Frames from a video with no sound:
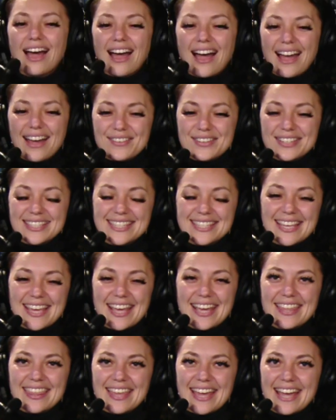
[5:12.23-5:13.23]
I would
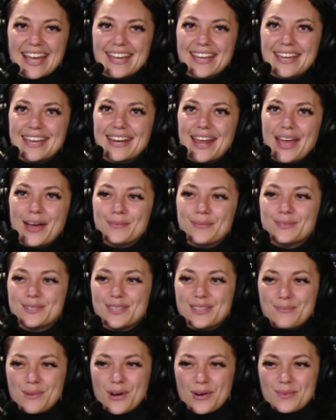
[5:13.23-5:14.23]
say that it helps in
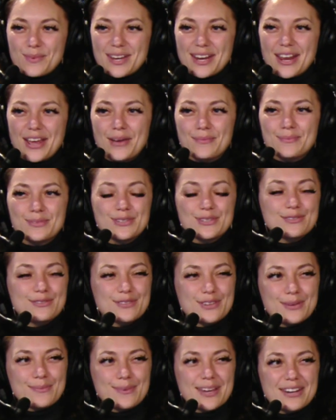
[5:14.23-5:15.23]
the moment. It helps you
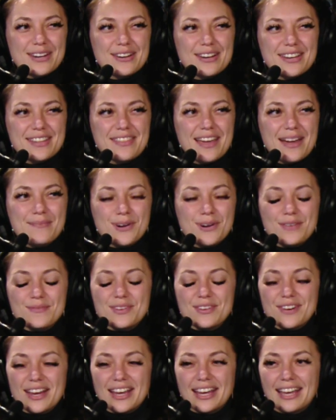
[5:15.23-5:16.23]
feel better in that
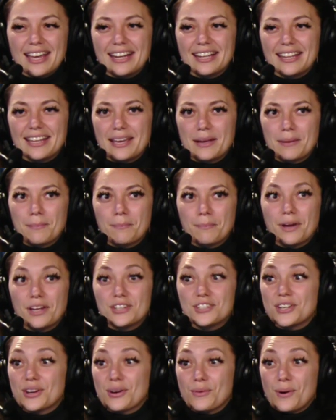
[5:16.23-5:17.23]
moment, right? Kind of like
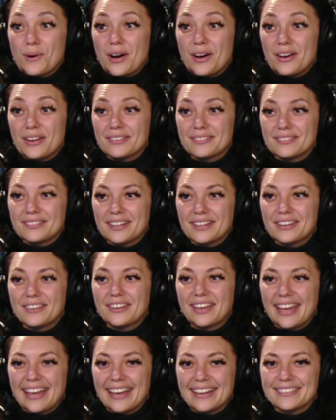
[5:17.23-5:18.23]
punching a wall. Like,
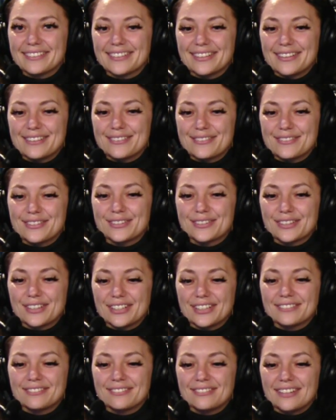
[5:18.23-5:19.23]
okay, I feel
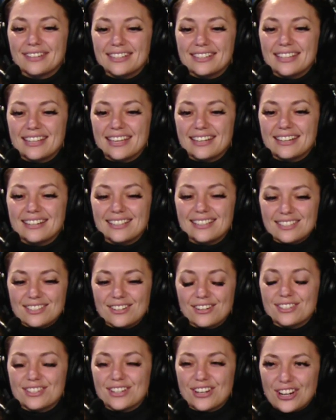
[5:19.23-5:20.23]
good, and then it
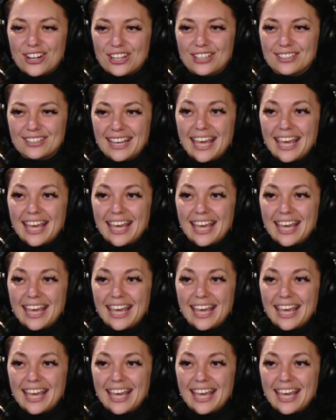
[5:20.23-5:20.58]
starts to hurt.